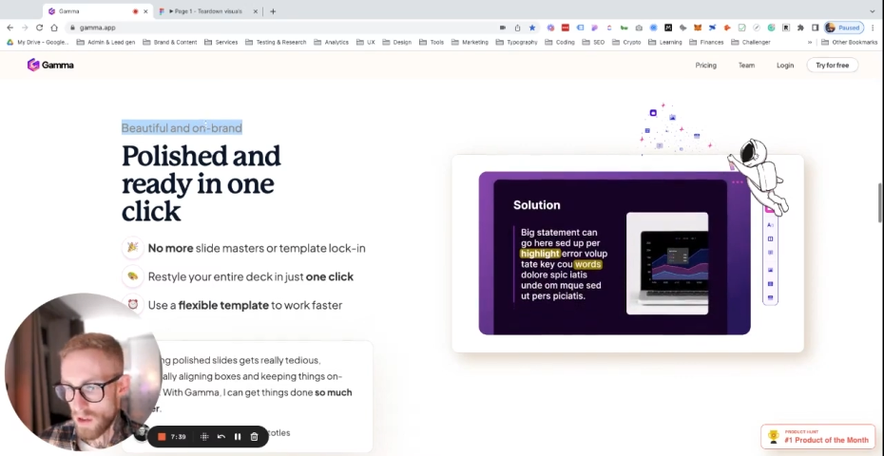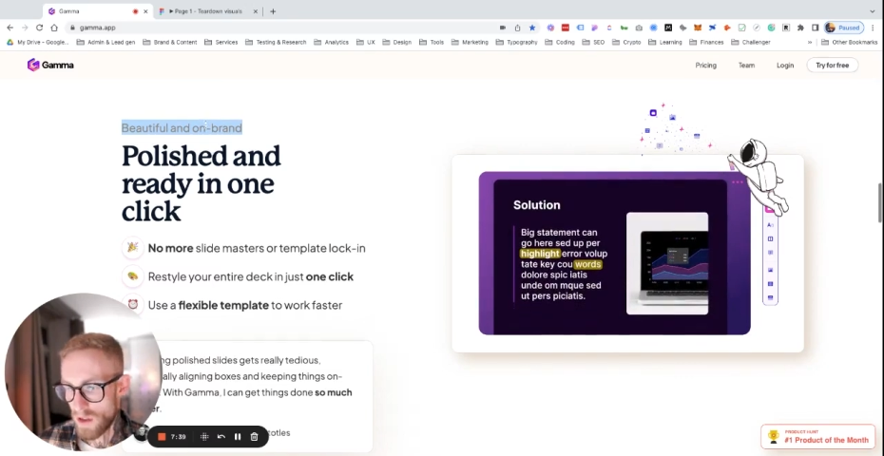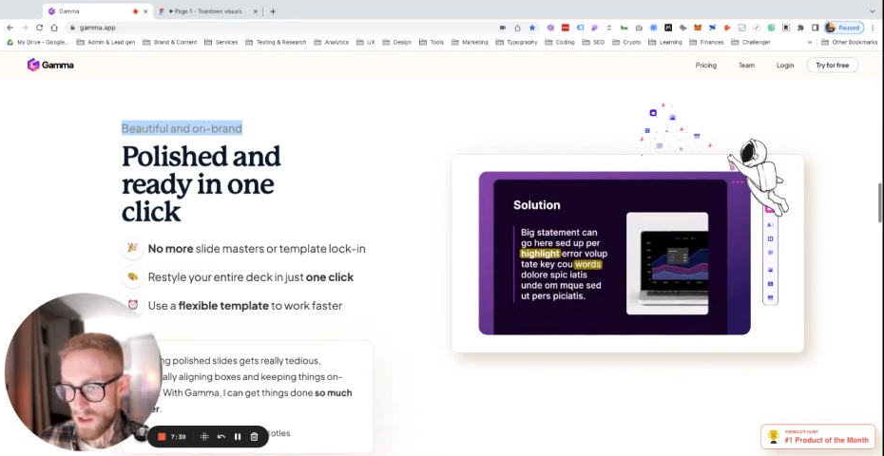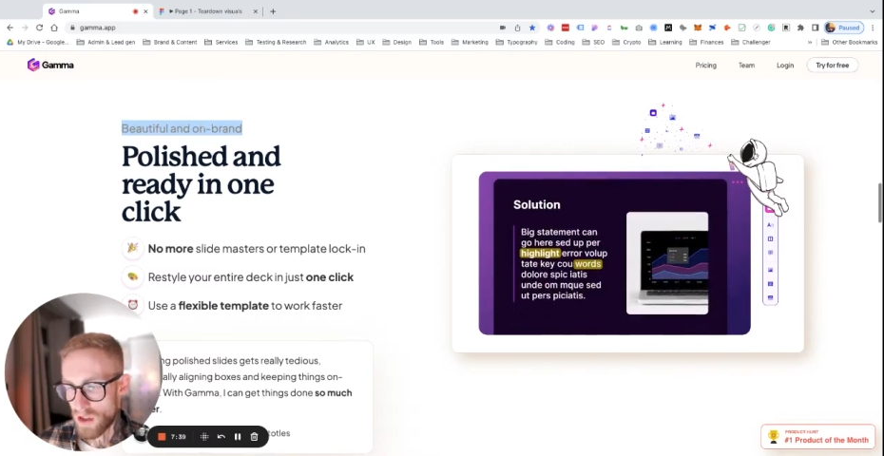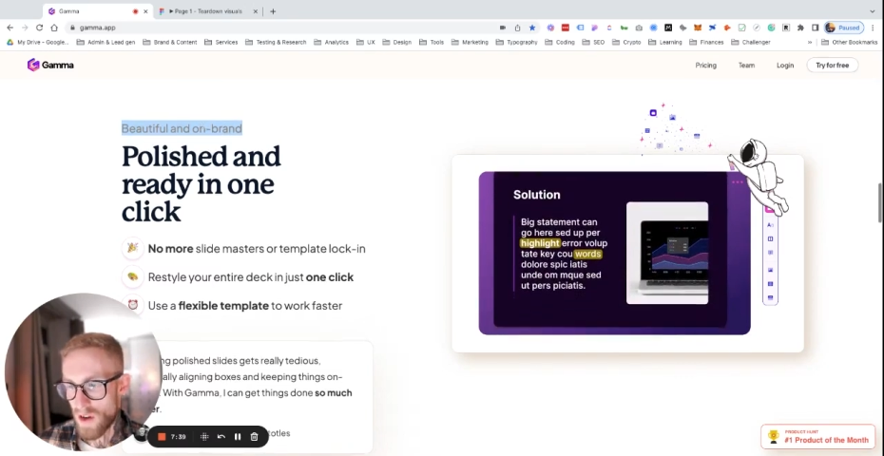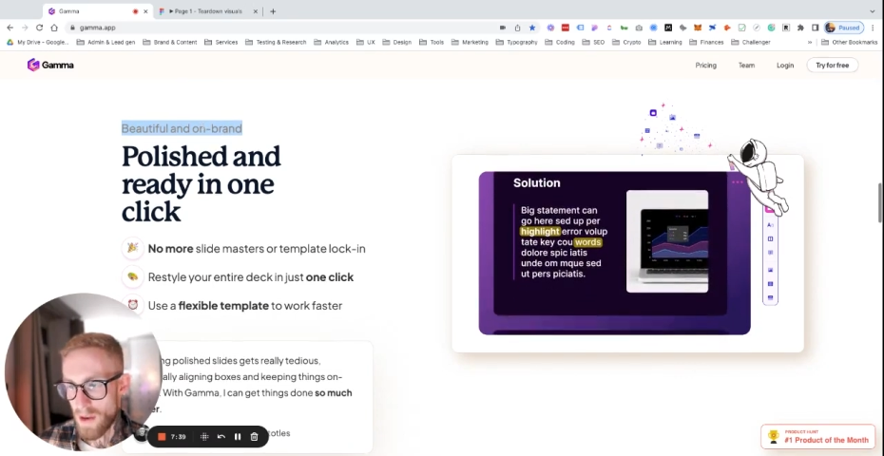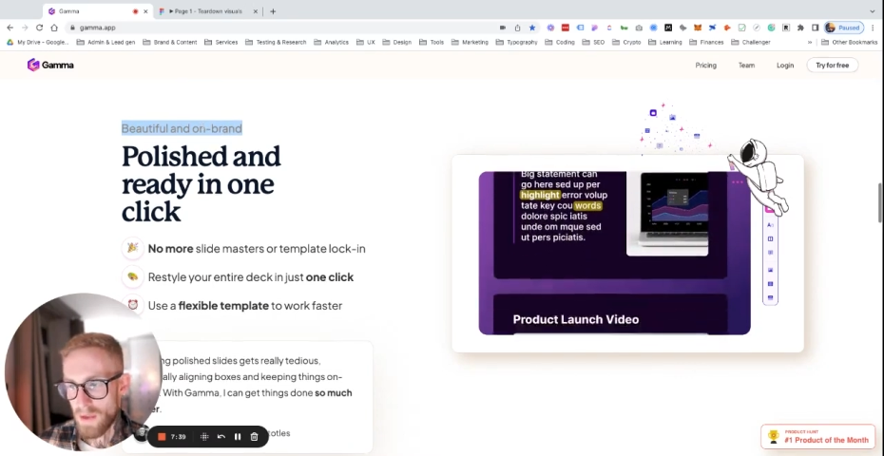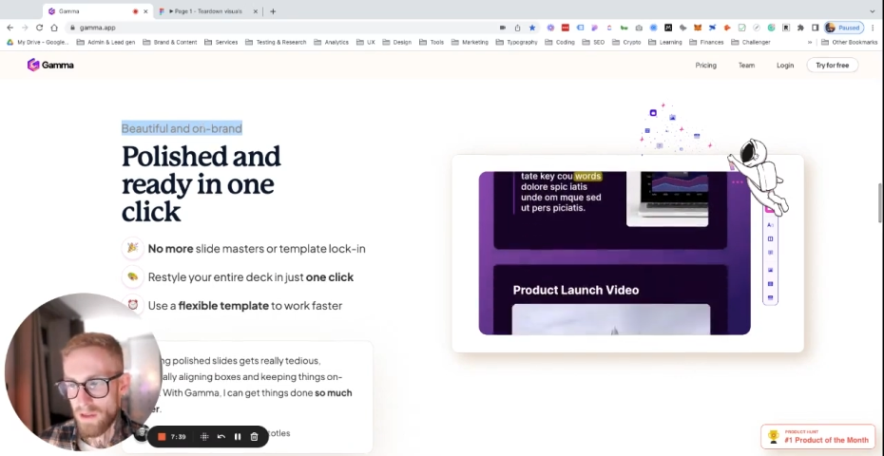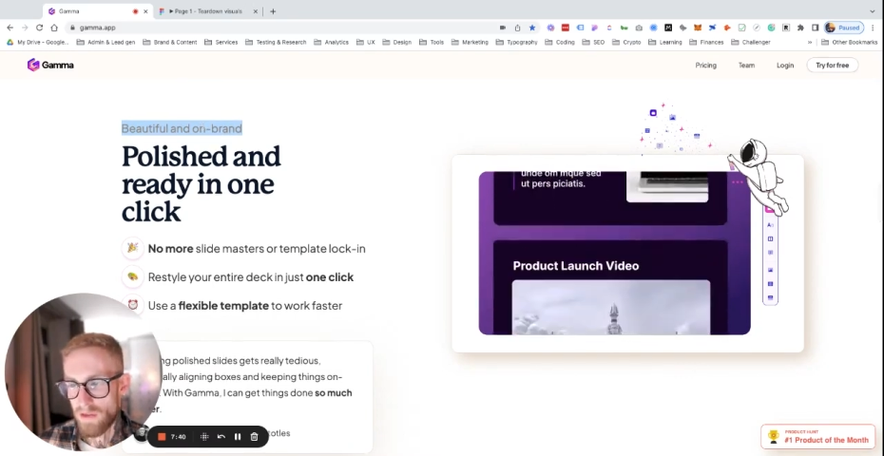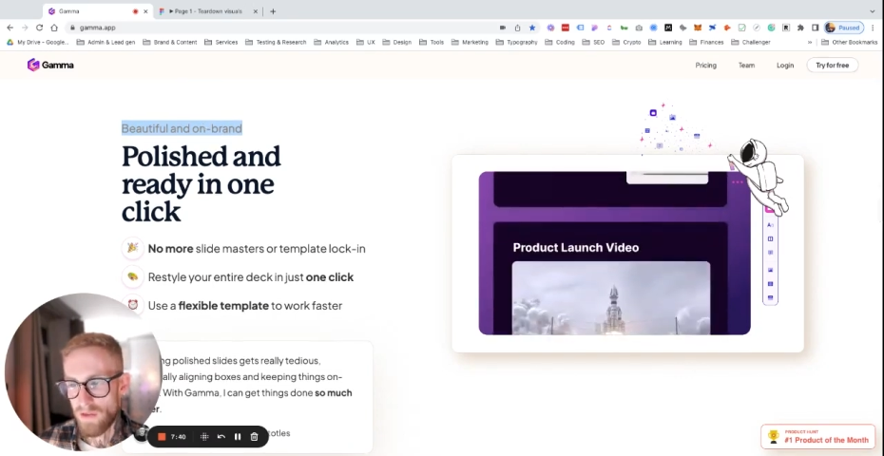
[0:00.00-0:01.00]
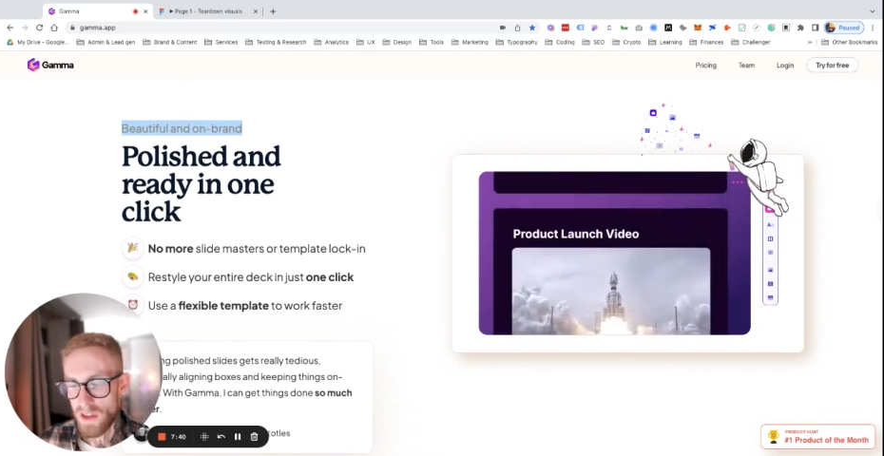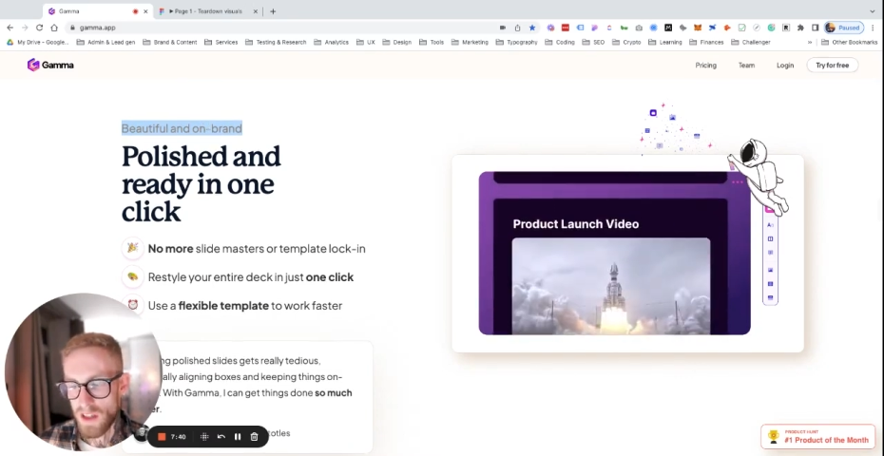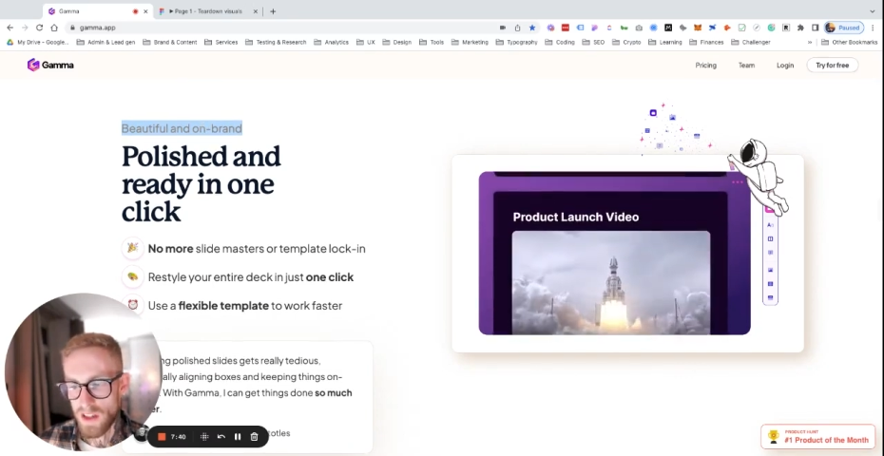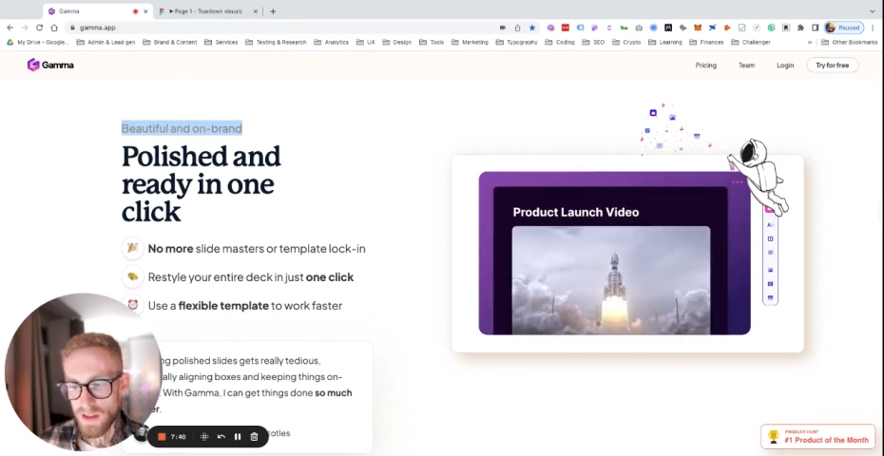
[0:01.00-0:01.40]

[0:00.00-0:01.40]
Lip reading: describe the